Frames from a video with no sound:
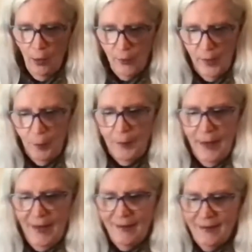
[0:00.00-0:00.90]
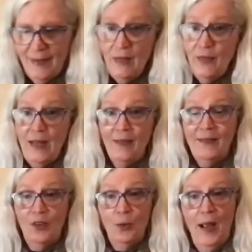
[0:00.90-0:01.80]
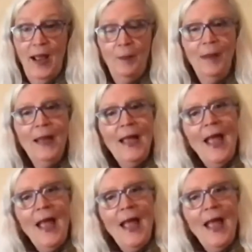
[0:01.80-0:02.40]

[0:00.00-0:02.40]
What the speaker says: over the place, even Instagram,